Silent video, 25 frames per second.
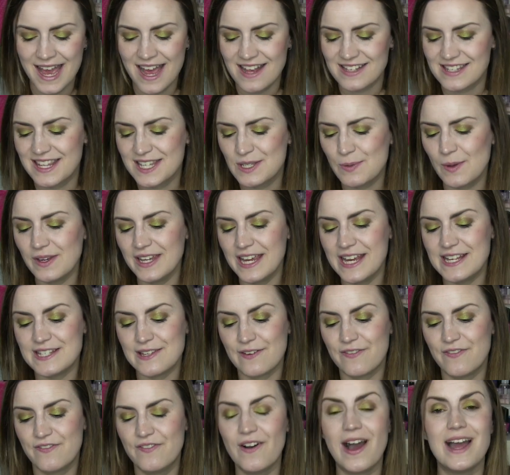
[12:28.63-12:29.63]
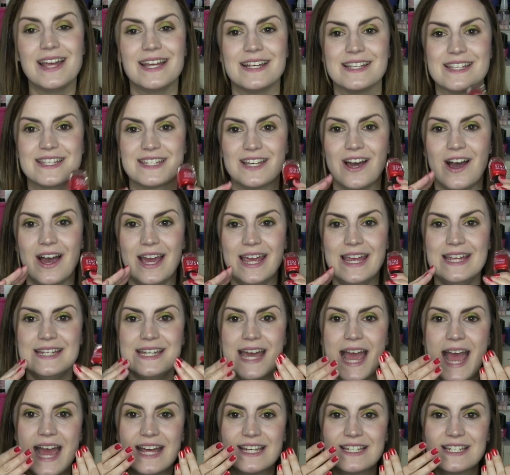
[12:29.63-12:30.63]
So this one is Fireside
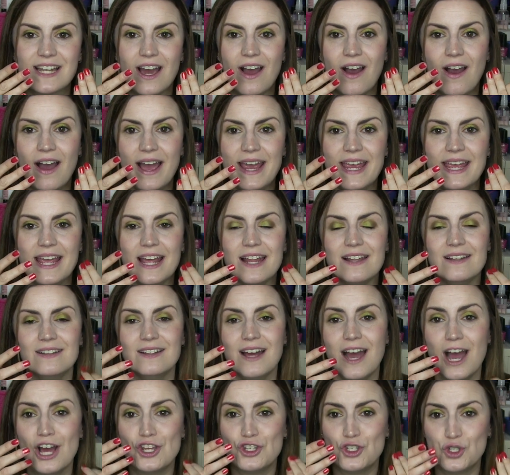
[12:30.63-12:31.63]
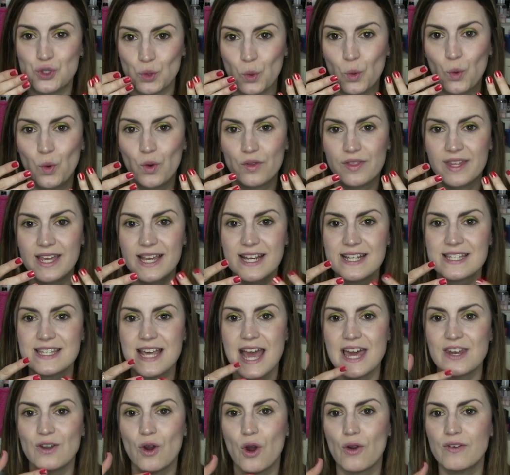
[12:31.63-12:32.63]
and I adore this
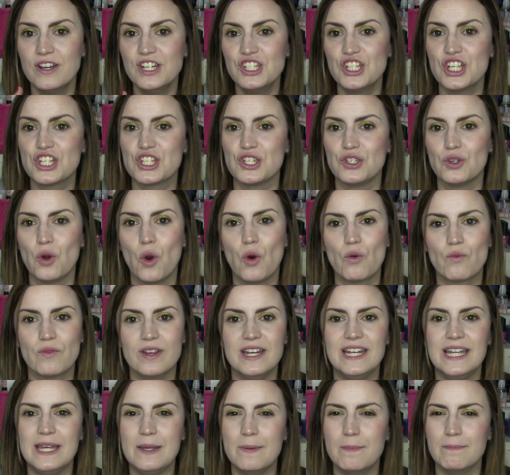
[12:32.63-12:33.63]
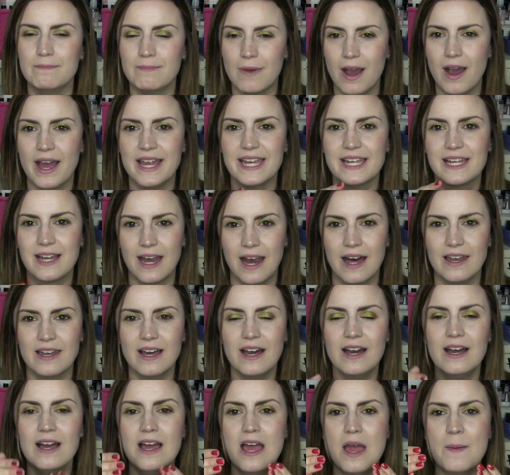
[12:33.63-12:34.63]
and orange is not really my
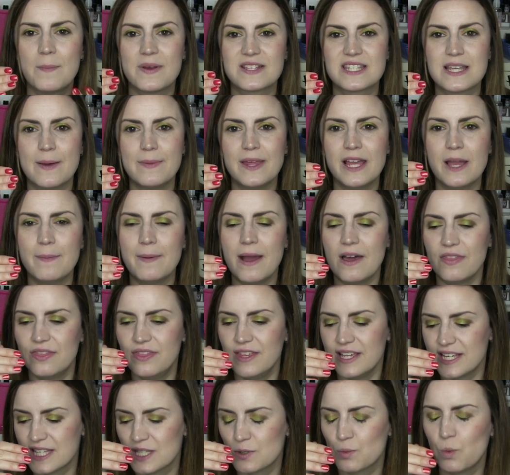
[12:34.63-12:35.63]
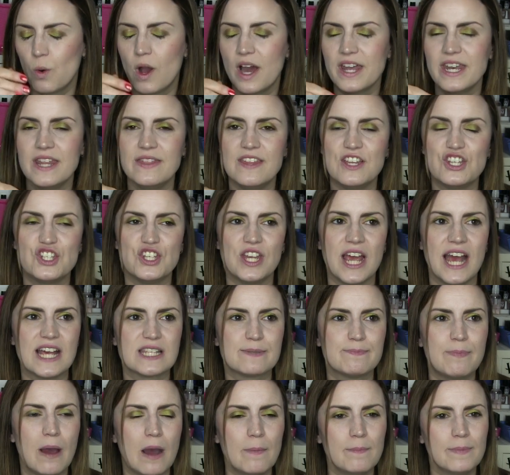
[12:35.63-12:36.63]
color but something about this one and then she
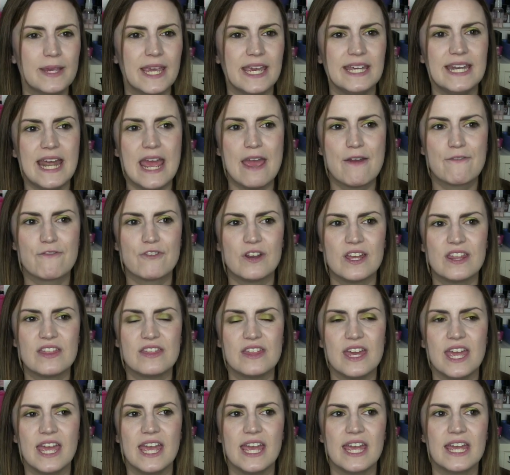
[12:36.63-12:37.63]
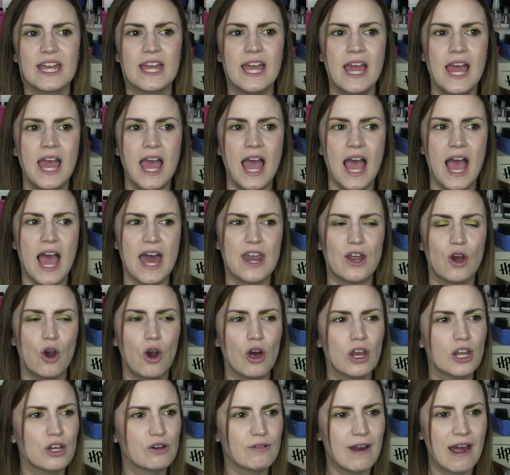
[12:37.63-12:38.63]
has pumpkin everything and a
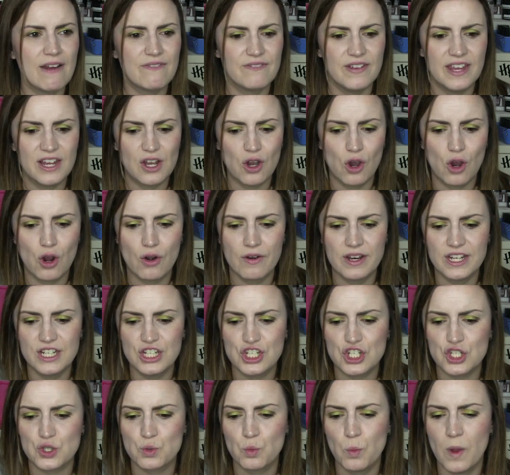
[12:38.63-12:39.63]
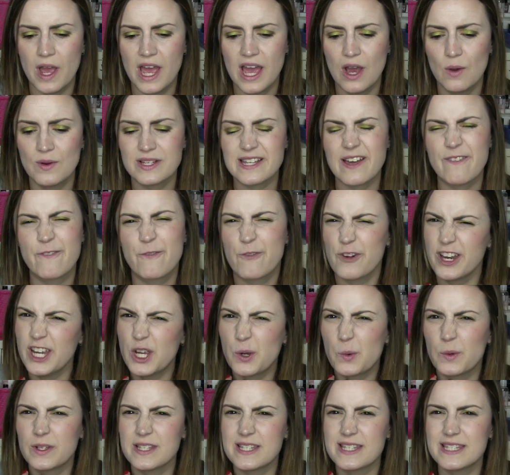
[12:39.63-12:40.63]
holographic orange as well is that
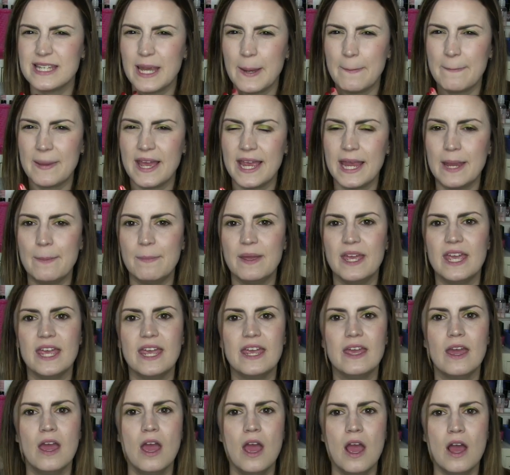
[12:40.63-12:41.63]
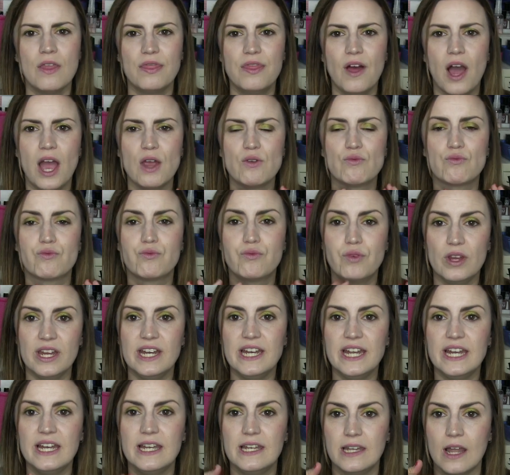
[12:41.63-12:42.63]
frequency maybe that I
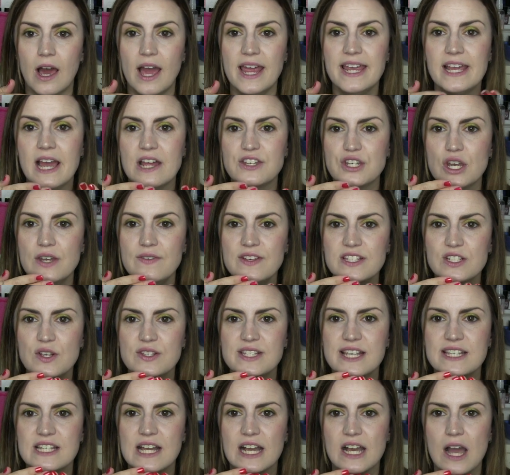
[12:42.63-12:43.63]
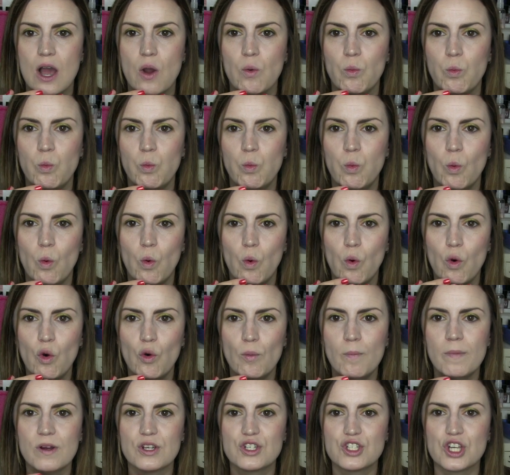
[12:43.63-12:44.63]
really like I don't know if it's because it's like a
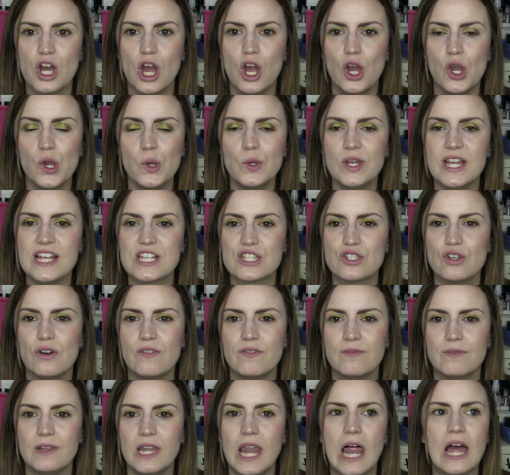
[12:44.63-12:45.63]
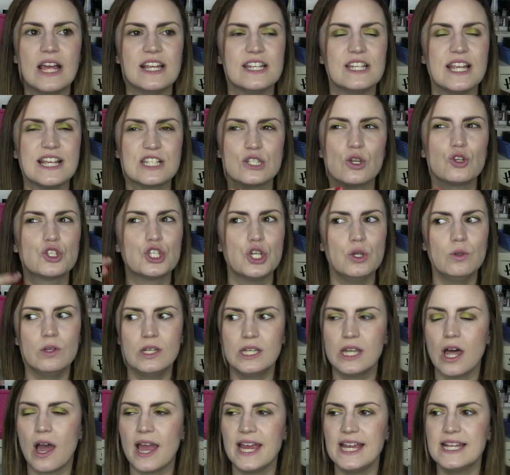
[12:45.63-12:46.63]
warm tone it's not like it's not too
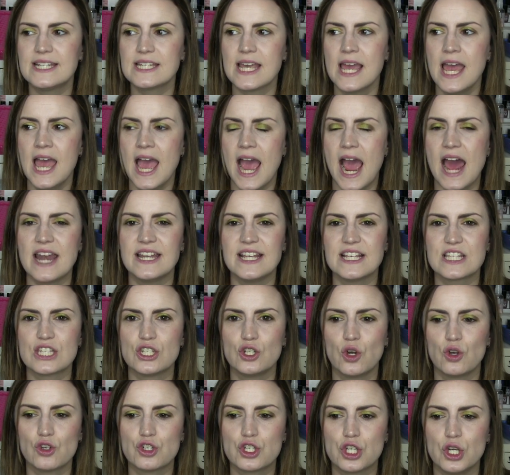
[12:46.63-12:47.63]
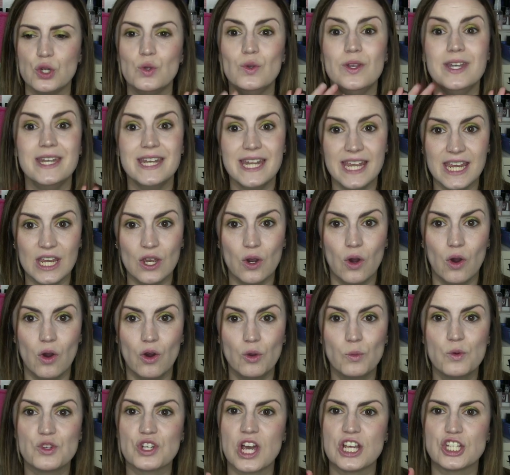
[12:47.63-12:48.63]
light and it's not too
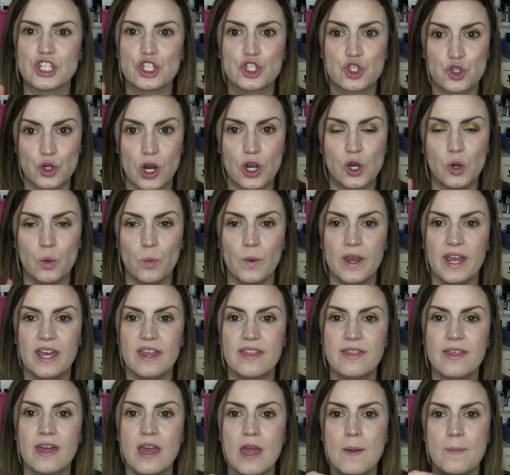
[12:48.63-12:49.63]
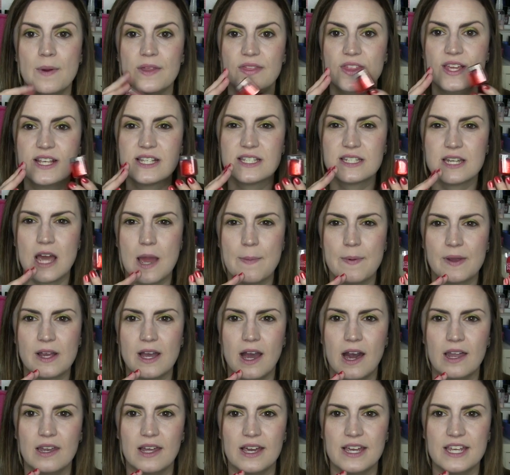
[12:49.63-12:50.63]
neon which I struggle with but this type of
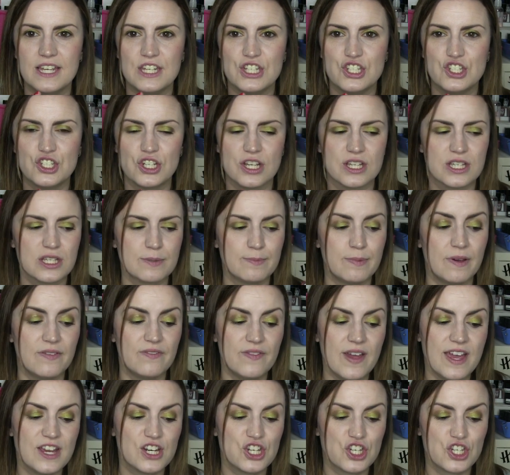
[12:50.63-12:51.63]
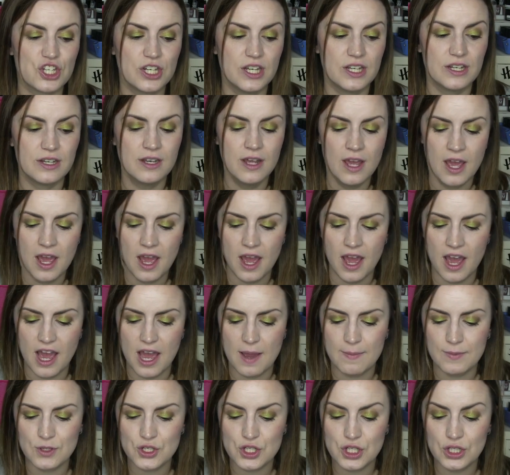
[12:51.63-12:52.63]
color is just perfection
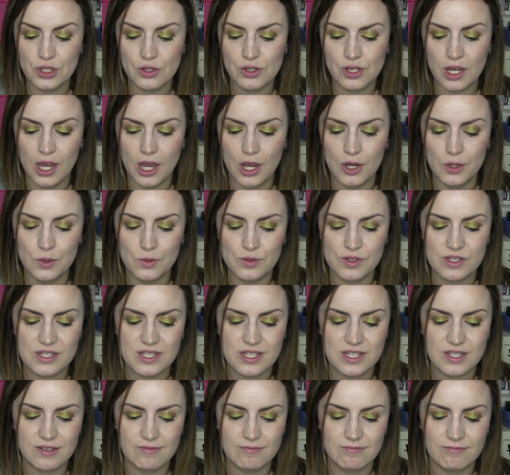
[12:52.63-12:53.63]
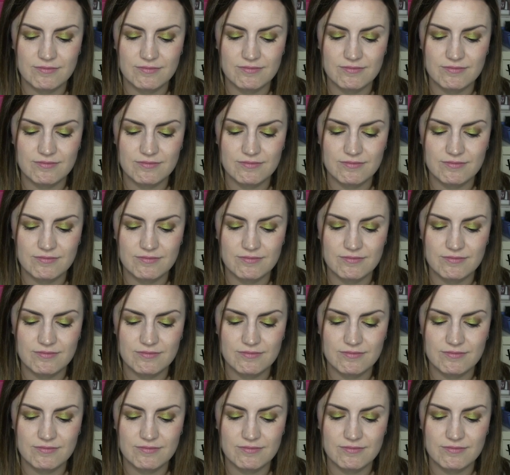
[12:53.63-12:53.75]
um, two coats